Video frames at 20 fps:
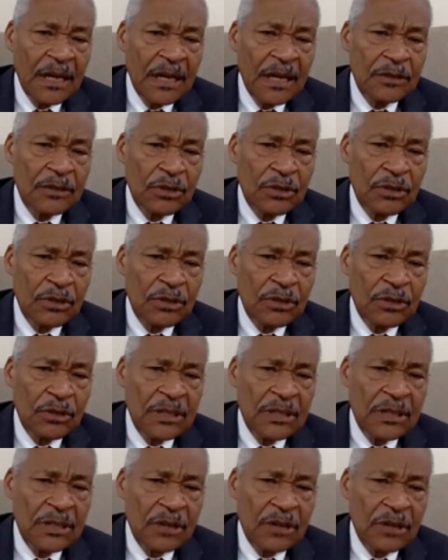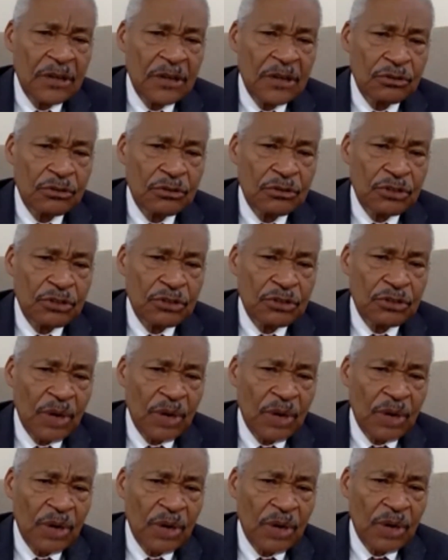to cut a long story short,
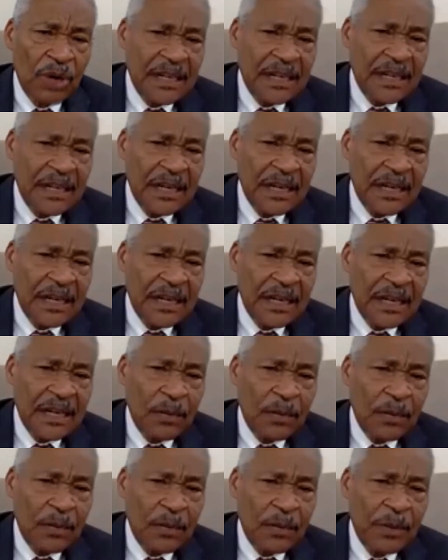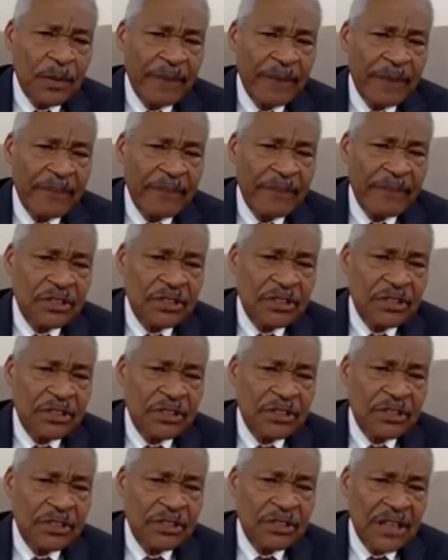I wound up
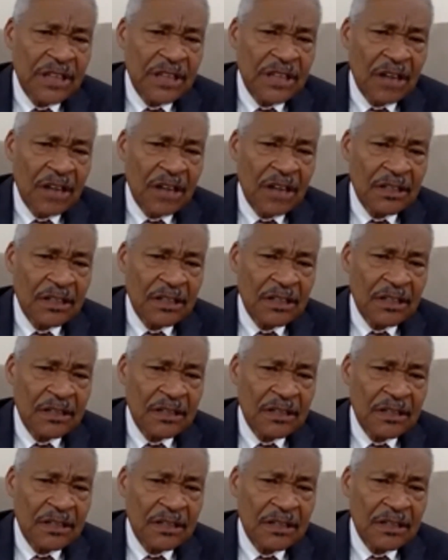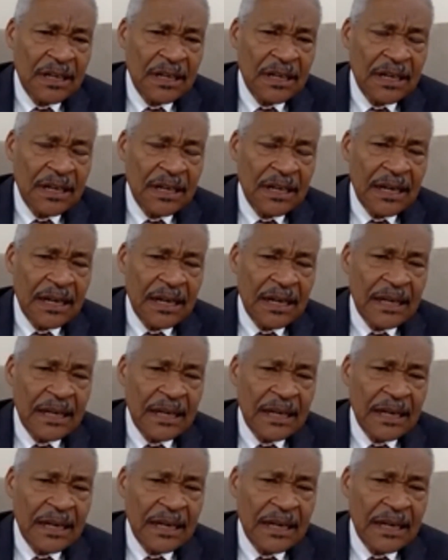having to see a doctor.
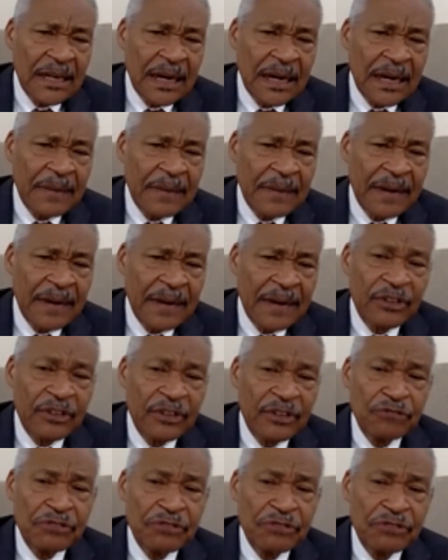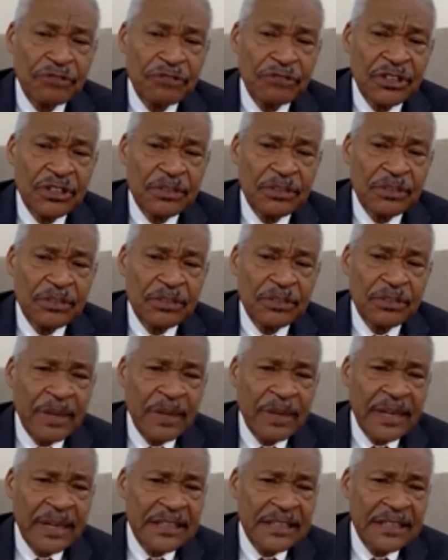After 3 years, my mother
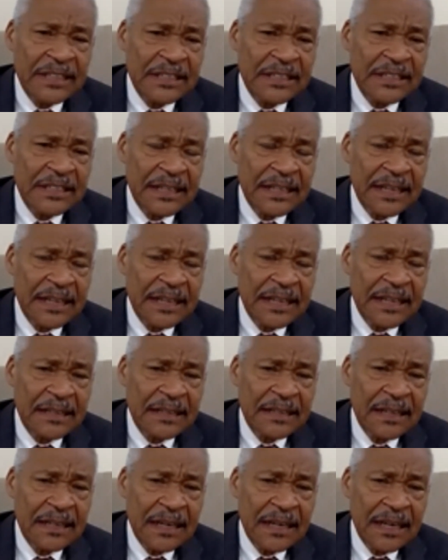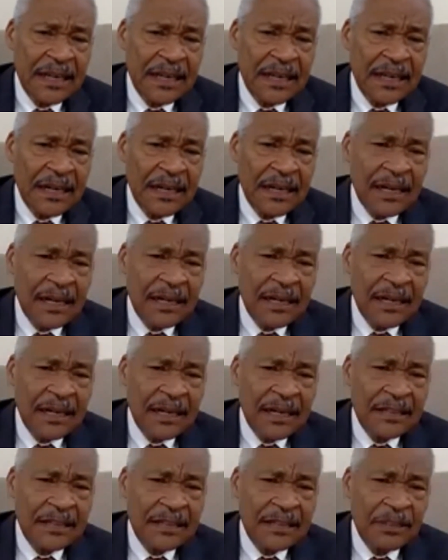insisted that I see somebody that
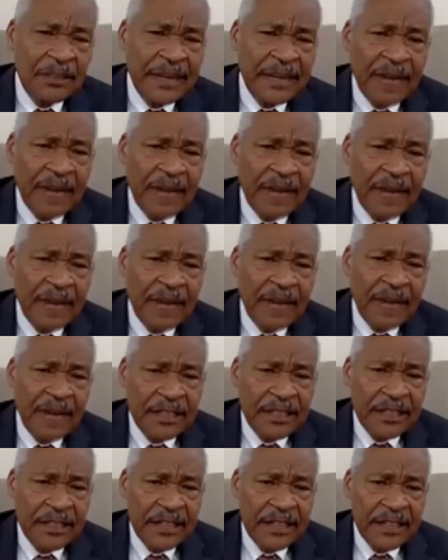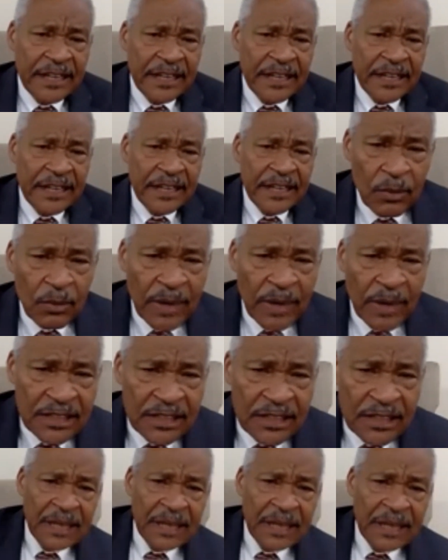fixed the problem rather than taking
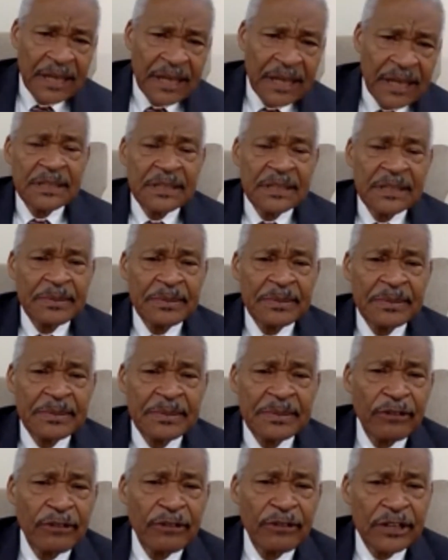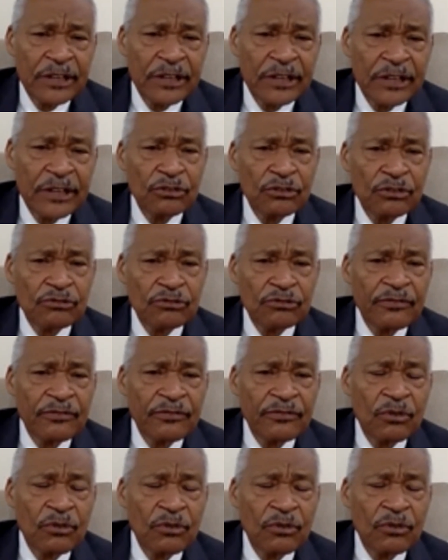tranquilizers that was making me sleep in my grades going through the
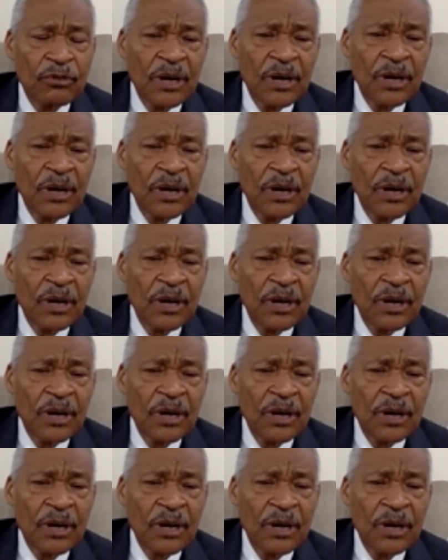floor.